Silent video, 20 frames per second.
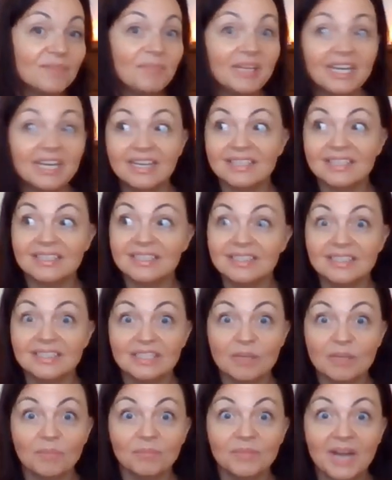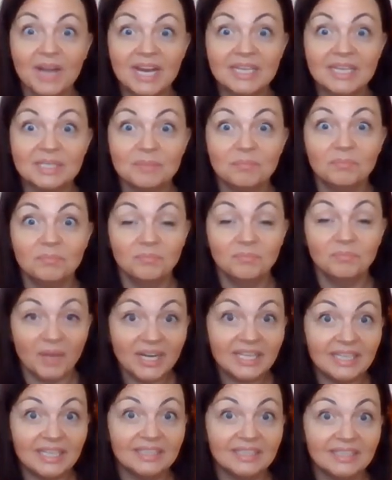because some guy's
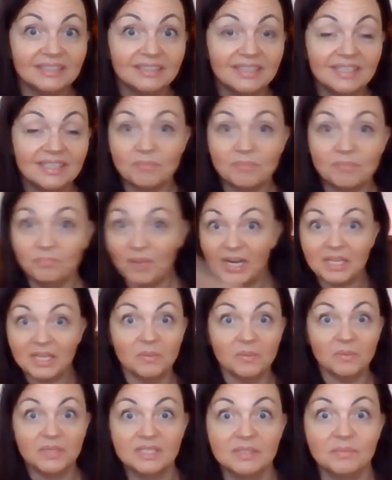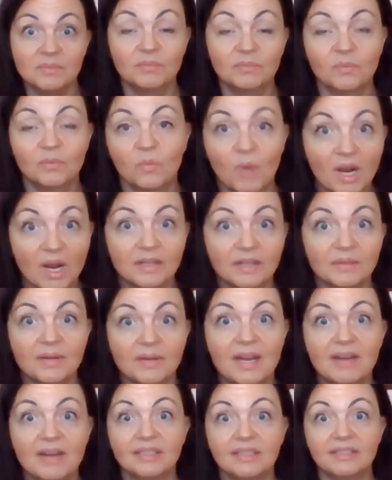buddy, his buddy was walking
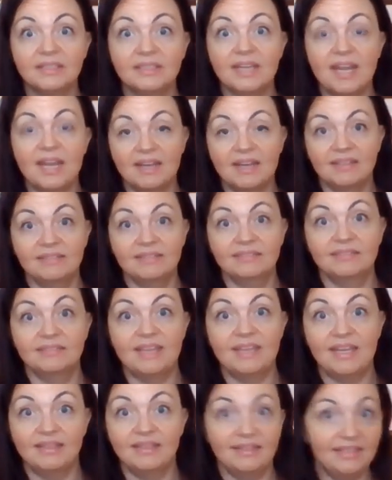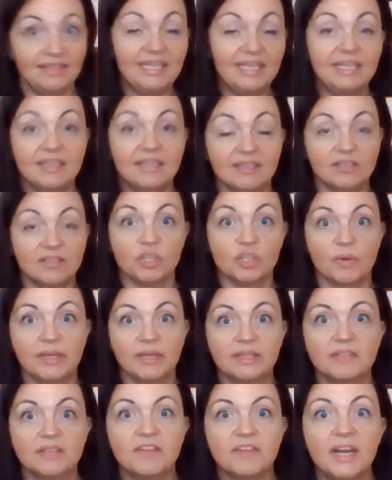around and and and he
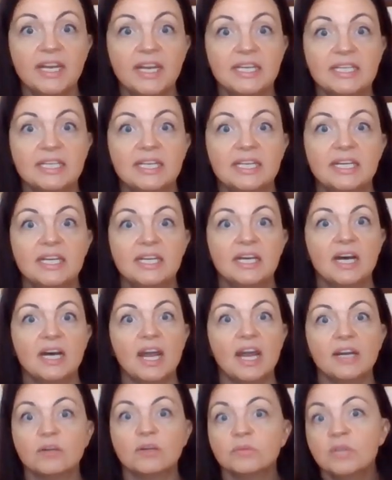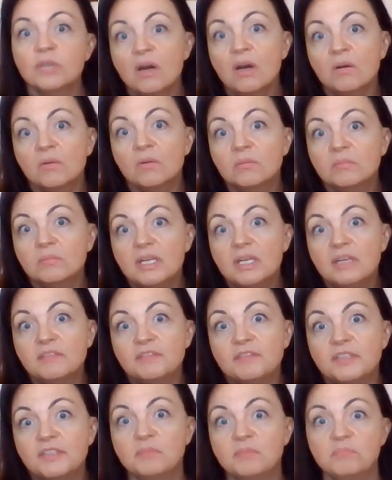joined the fight. I don't know
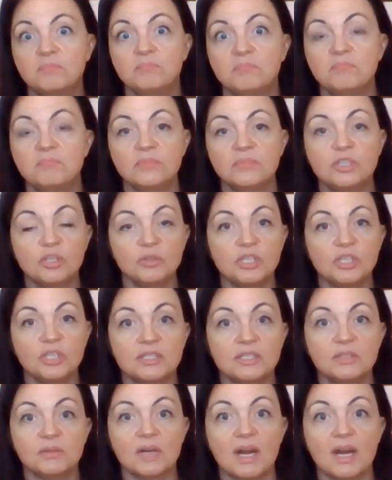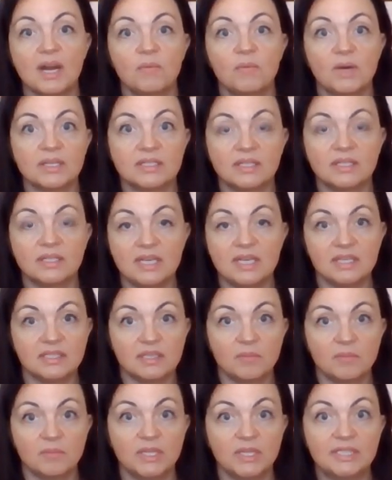if a jujitsu guy wants to take
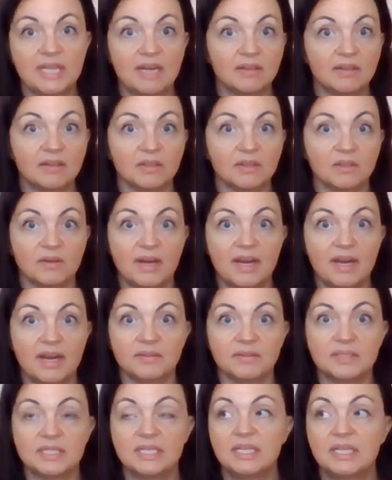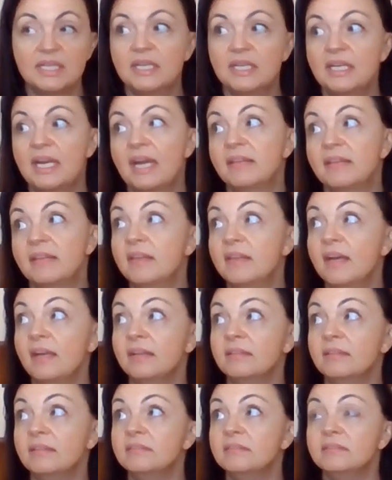someone down to the ground and
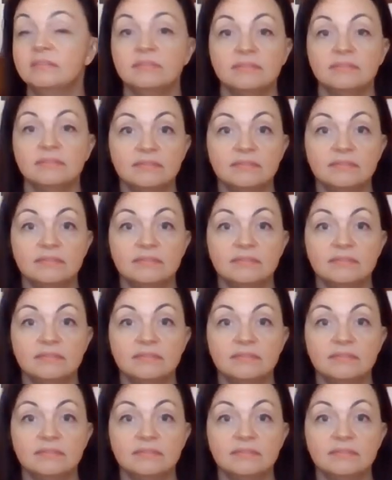then